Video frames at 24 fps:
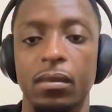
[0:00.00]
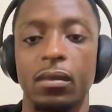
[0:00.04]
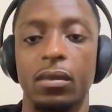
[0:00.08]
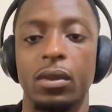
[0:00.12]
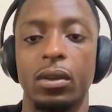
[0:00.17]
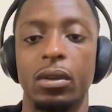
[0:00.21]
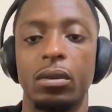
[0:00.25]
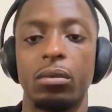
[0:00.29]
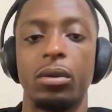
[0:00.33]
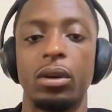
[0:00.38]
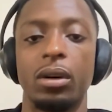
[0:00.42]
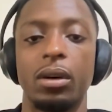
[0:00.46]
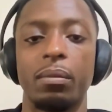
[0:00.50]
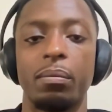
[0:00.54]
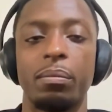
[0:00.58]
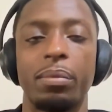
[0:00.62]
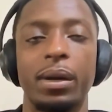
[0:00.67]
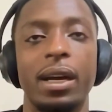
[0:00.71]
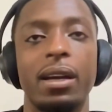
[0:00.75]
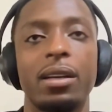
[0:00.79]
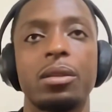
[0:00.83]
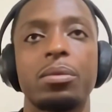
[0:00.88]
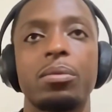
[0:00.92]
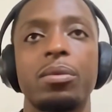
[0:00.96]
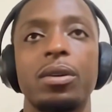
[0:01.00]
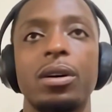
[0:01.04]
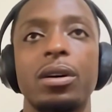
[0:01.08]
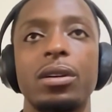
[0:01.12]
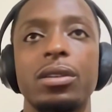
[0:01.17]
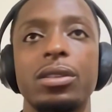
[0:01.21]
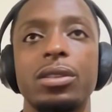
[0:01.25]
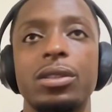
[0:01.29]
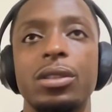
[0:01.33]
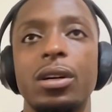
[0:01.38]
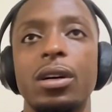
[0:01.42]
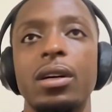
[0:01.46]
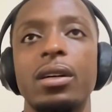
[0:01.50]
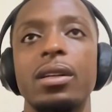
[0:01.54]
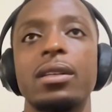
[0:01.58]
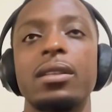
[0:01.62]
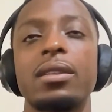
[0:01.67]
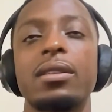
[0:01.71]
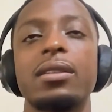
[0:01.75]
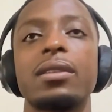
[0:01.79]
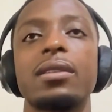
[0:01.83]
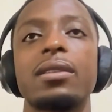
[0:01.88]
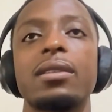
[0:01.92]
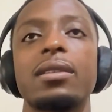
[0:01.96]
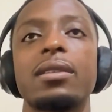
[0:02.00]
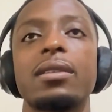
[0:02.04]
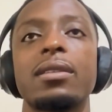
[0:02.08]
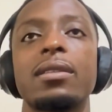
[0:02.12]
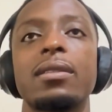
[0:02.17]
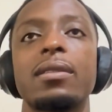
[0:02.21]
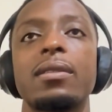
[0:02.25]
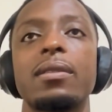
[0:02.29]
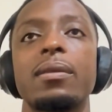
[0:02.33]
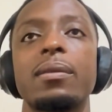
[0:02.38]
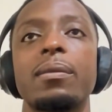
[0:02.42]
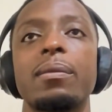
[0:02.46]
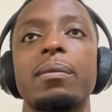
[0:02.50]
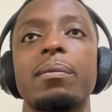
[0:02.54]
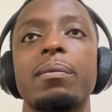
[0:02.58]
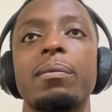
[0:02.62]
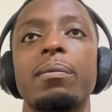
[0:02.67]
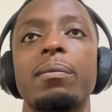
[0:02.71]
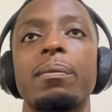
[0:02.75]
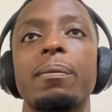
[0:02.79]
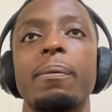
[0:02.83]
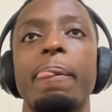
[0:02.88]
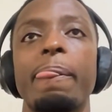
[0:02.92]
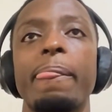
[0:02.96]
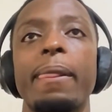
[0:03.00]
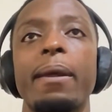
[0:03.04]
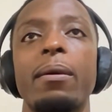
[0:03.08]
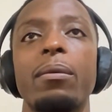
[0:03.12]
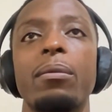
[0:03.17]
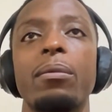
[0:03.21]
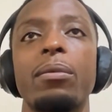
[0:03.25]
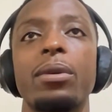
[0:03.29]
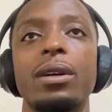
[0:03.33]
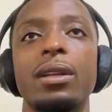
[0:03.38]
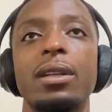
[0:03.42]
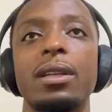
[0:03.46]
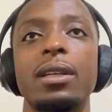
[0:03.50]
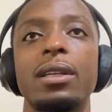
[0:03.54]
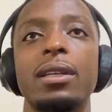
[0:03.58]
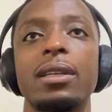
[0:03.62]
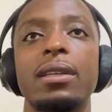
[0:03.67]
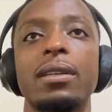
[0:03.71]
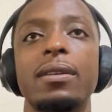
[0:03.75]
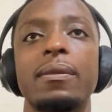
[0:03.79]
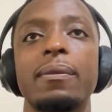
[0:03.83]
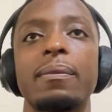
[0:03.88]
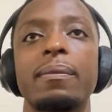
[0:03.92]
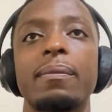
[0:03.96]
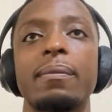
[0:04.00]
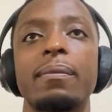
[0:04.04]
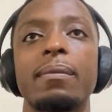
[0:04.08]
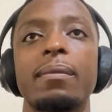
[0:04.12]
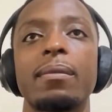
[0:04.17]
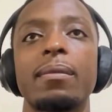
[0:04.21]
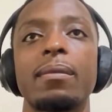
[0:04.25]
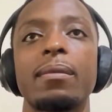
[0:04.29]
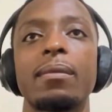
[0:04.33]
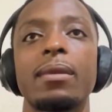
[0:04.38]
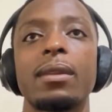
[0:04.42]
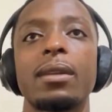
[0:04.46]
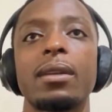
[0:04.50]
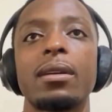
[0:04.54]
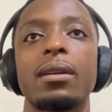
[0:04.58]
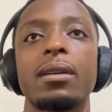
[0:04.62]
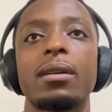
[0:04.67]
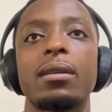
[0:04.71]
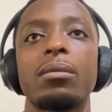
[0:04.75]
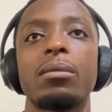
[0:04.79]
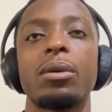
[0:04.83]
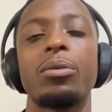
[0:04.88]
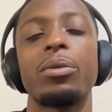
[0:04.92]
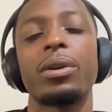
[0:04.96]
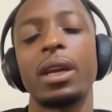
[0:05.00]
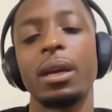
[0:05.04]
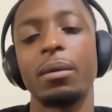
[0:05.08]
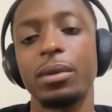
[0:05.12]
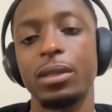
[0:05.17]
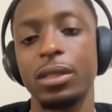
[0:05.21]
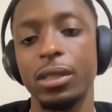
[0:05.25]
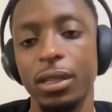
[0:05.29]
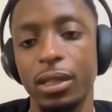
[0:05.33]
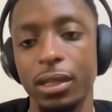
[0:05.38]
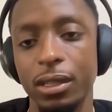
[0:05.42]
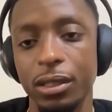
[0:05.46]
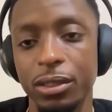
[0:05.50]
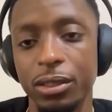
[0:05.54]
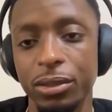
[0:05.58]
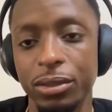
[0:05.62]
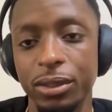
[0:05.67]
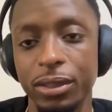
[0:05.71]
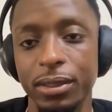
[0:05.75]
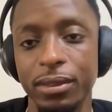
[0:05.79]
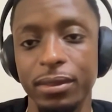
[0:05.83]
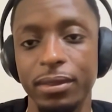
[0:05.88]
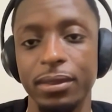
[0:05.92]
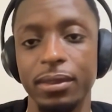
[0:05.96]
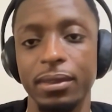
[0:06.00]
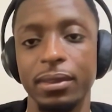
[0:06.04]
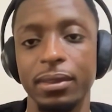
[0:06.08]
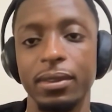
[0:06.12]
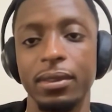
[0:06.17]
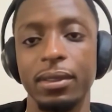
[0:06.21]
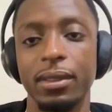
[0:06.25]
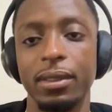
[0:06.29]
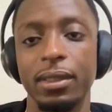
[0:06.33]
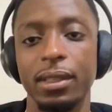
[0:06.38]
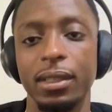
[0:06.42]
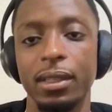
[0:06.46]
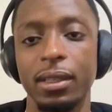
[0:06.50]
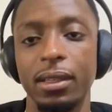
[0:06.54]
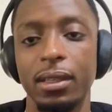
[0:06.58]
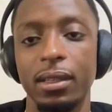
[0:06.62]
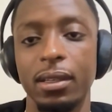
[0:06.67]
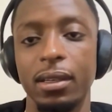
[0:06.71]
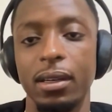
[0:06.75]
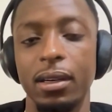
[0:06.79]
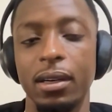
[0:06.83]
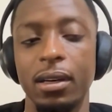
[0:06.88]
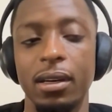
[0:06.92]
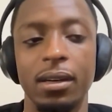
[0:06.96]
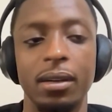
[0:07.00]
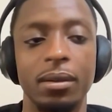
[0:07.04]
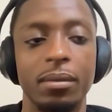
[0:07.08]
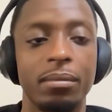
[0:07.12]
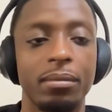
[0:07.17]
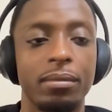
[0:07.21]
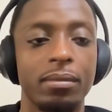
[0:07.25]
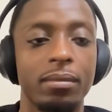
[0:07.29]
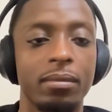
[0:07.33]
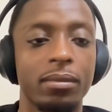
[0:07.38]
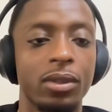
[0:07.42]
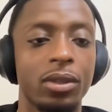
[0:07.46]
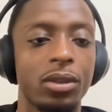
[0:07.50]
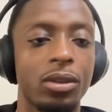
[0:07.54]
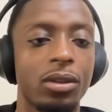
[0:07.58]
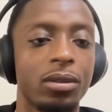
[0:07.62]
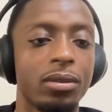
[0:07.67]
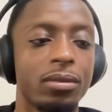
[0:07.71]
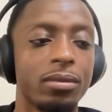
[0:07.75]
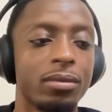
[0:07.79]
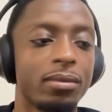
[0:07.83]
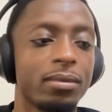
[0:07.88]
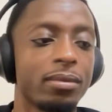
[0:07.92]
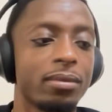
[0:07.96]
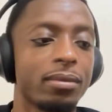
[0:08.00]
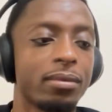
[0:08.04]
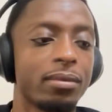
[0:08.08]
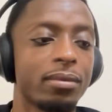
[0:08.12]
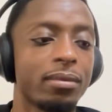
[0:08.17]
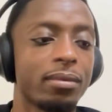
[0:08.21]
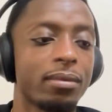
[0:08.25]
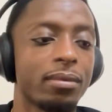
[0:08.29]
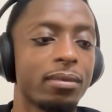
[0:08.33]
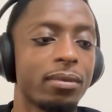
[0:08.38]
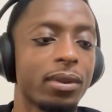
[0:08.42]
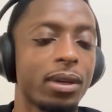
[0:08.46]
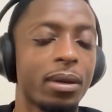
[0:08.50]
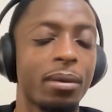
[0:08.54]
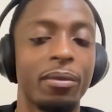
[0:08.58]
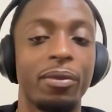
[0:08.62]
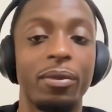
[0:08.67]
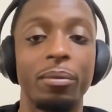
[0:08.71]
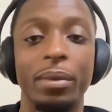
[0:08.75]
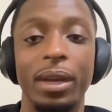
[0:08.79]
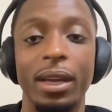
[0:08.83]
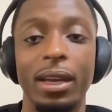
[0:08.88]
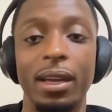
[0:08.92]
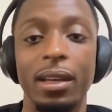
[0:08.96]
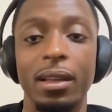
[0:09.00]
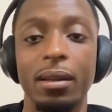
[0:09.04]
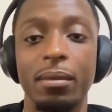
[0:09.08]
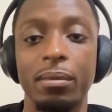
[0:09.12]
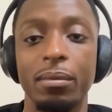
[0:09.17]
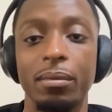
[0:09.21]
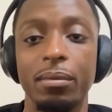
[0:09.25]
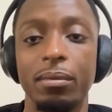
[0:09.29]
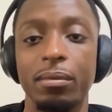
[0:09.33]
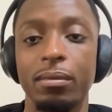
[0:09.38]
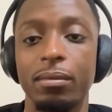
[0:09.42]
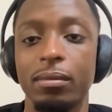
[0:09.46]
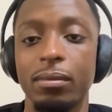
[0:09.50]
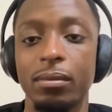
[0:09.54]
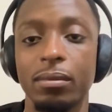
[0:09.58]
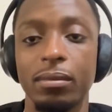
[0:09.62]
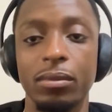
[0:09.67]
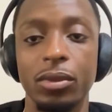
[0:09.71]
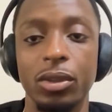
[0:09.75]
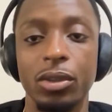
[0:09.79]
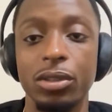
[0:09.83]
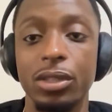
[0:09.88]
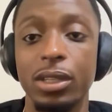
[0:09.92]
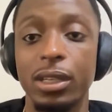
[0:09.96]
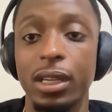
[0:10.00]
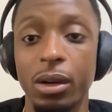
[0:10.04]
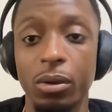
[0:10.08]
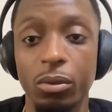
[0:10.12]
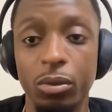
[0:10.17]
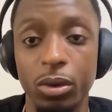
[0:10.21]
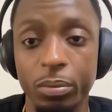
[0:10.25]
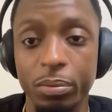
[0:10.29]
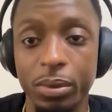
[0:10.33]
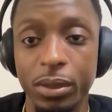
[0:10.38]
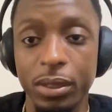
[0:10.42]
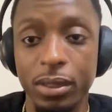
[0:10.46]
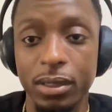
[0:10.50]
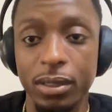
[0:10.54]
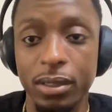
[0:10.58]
Well, basketball started really when we came into the country. You know, coming from Haiti, you used to getting whoopings.